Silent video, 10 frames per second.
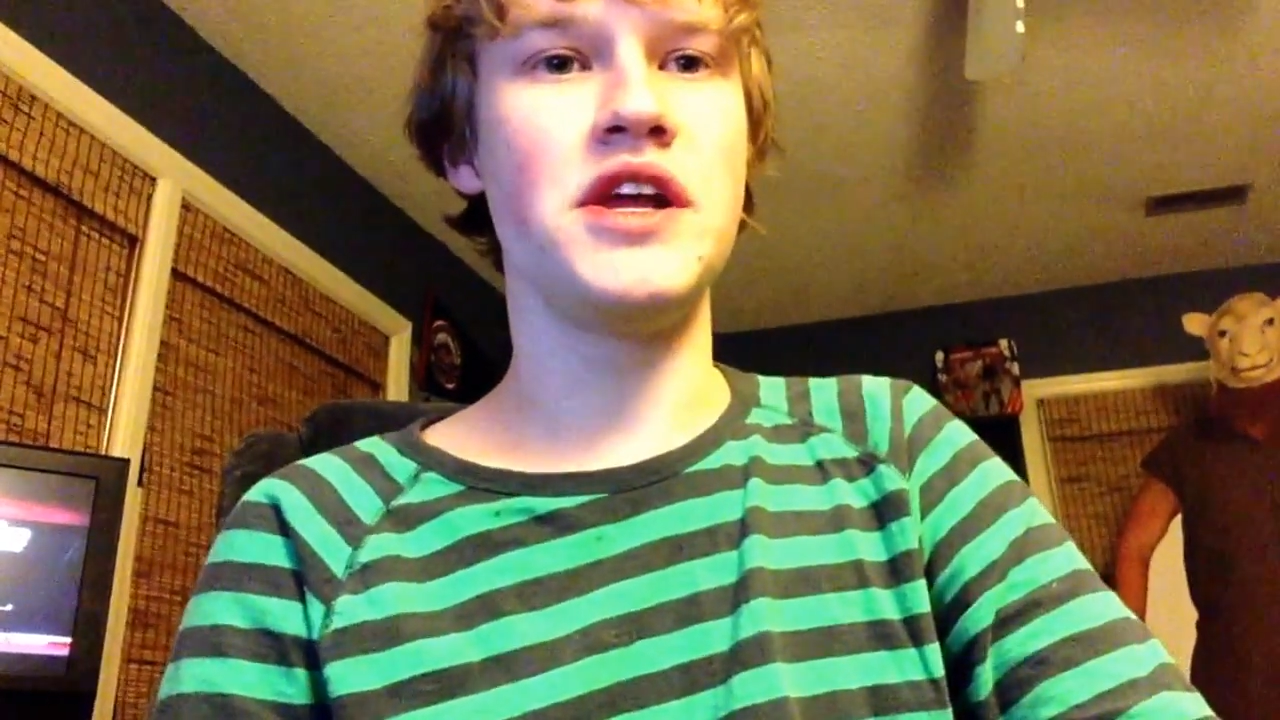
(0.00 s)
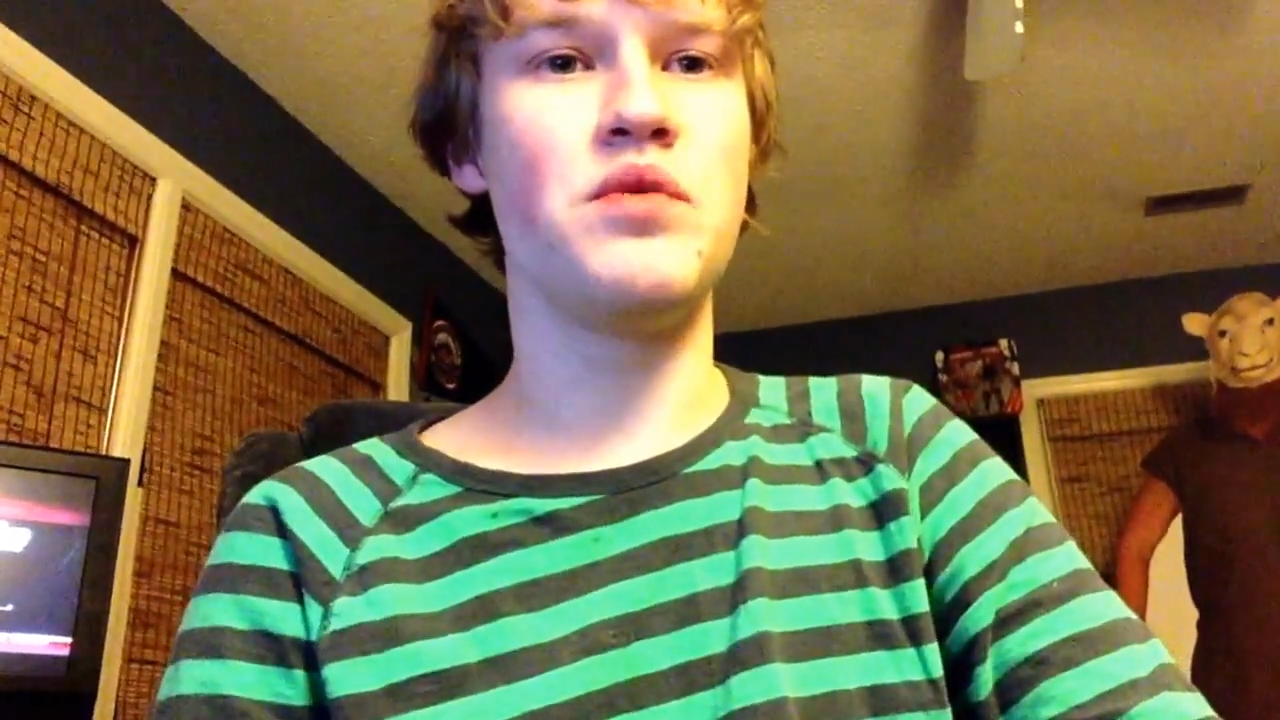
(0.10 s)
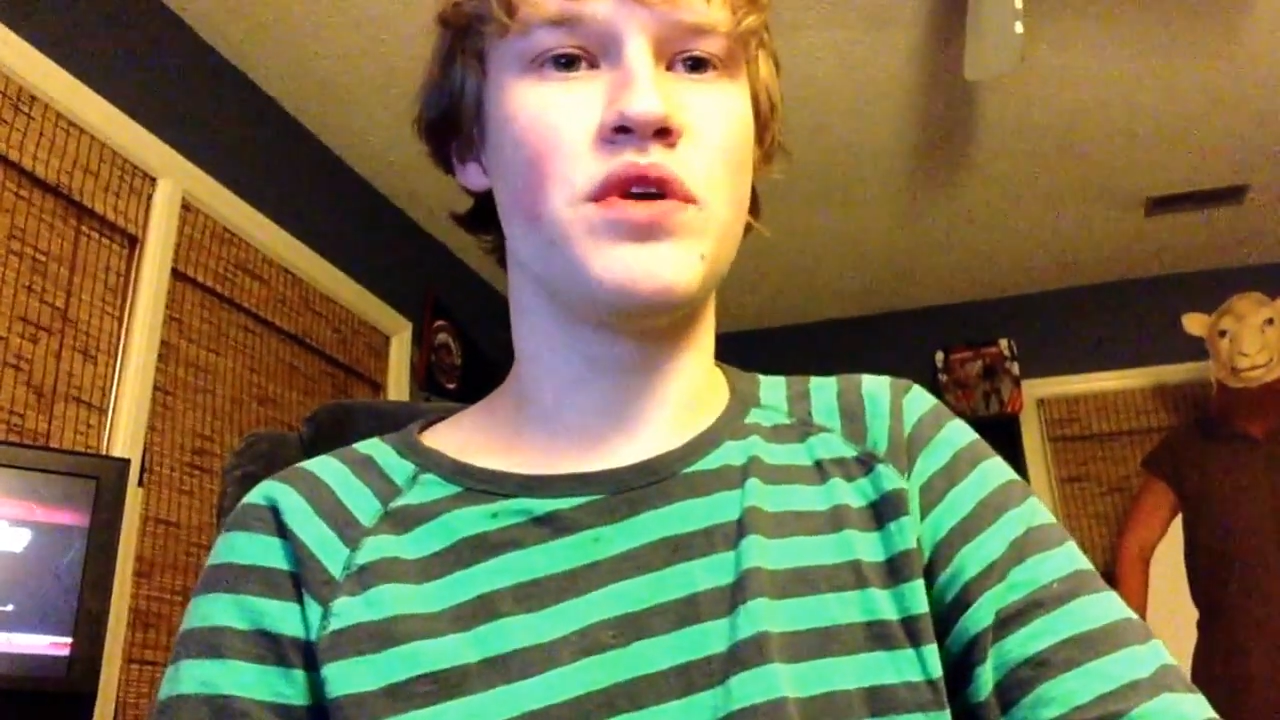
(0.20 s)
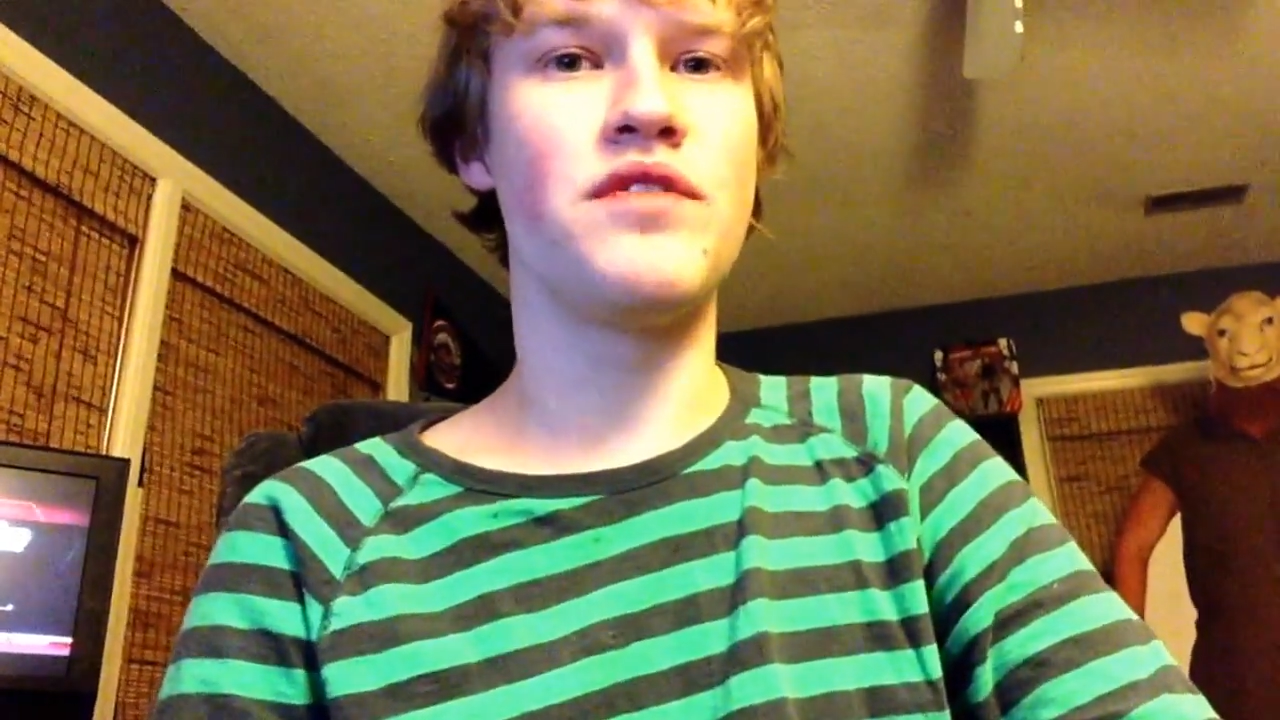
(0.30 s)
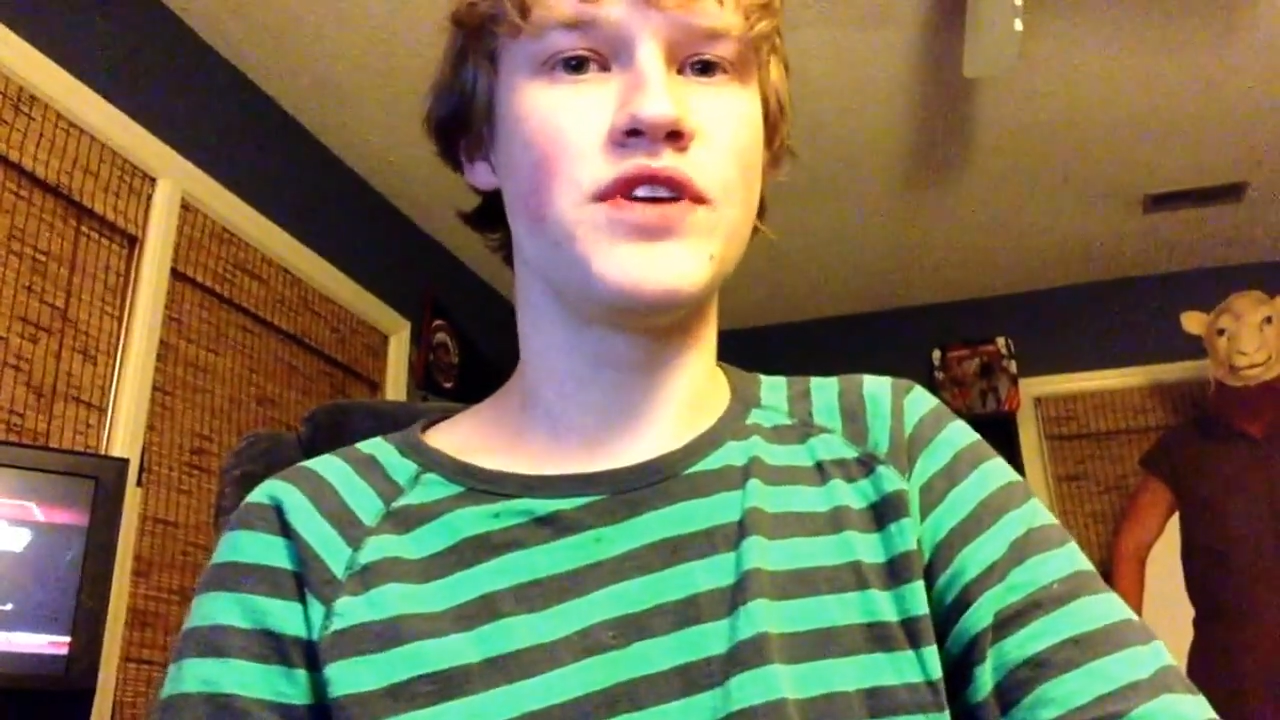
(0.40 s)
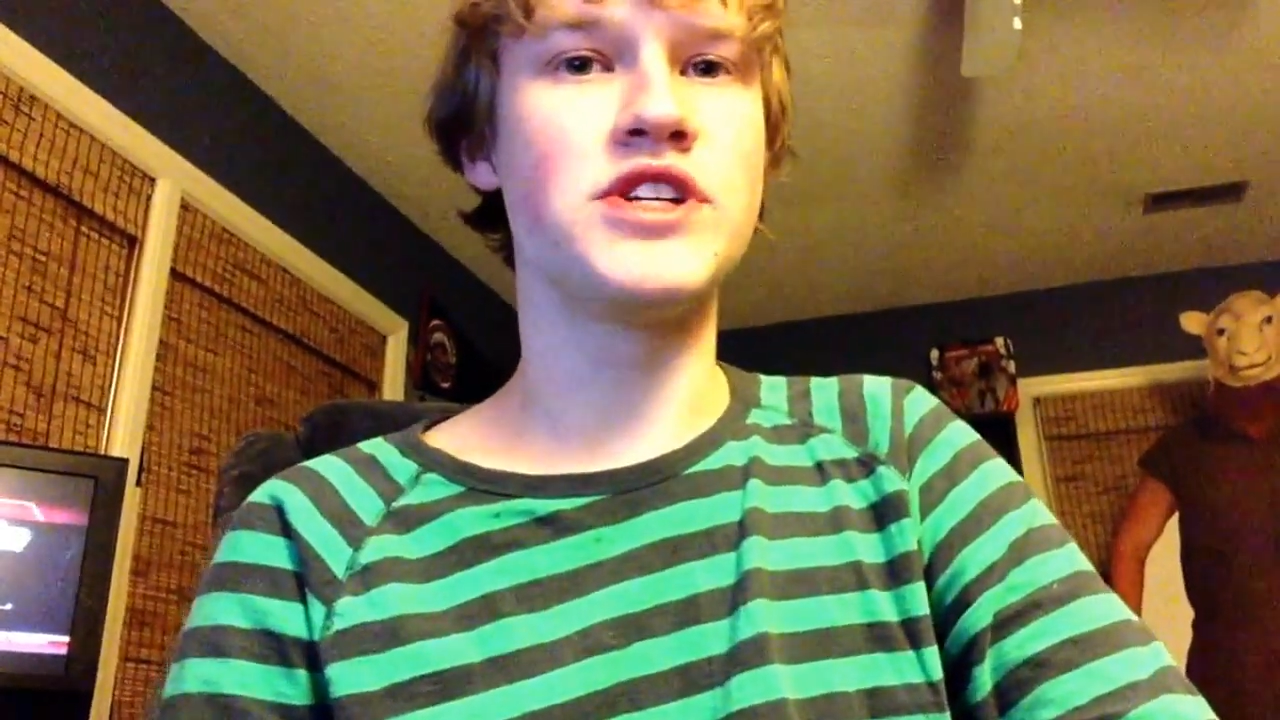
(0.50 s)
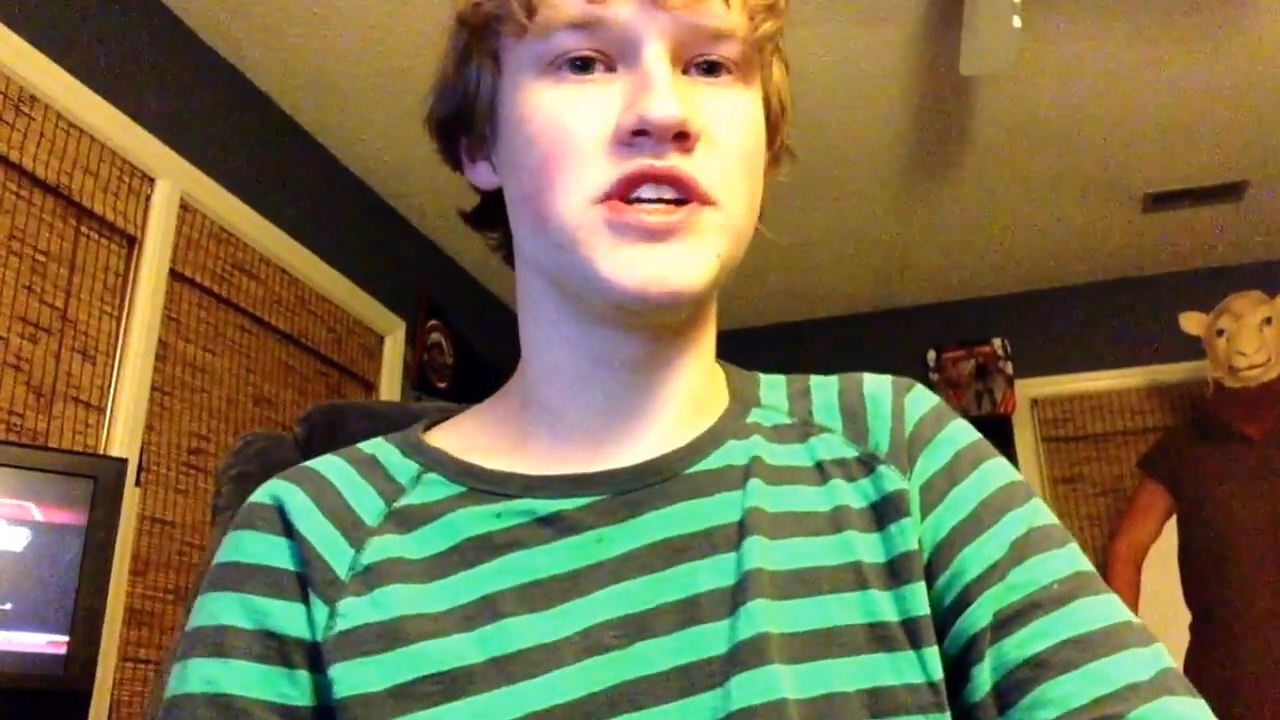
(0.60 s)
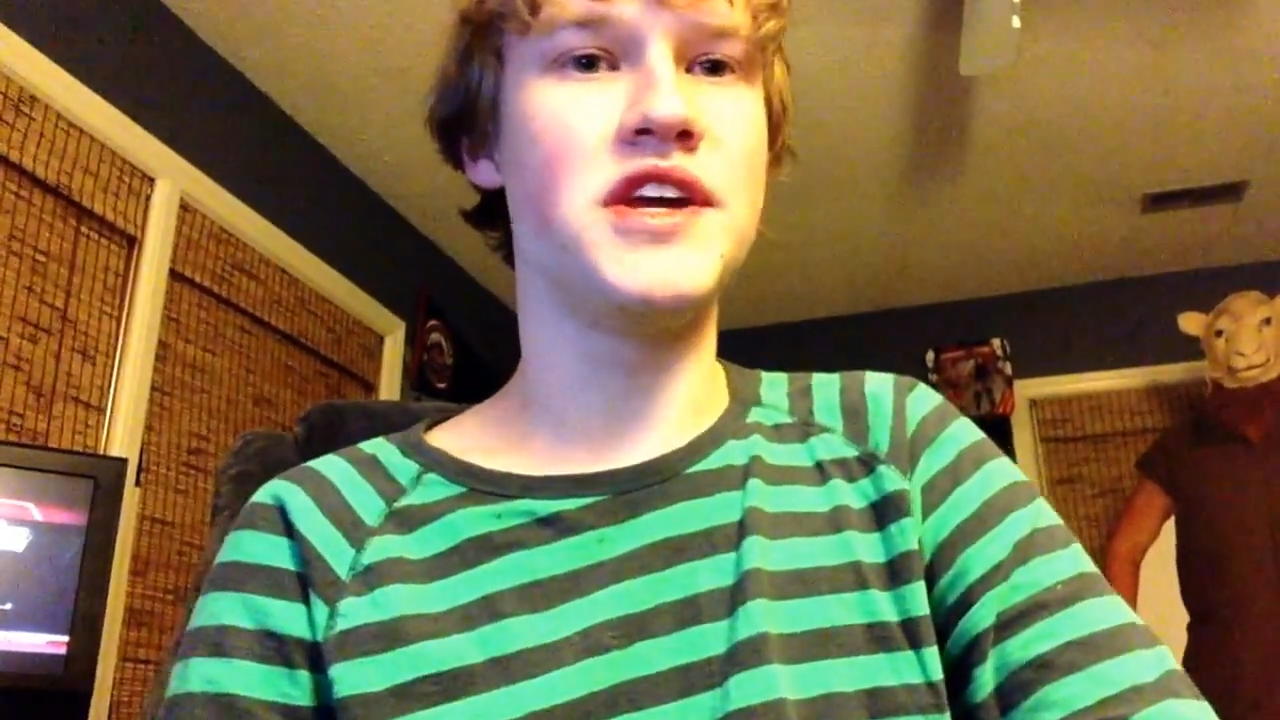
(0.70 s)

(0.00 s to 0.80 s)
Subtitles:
would eventually